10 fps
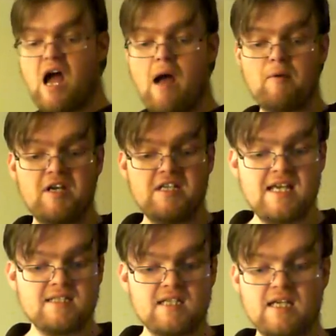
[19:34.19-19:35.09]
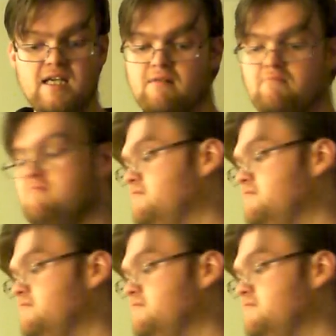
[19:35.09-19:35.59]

I'm going to take singing.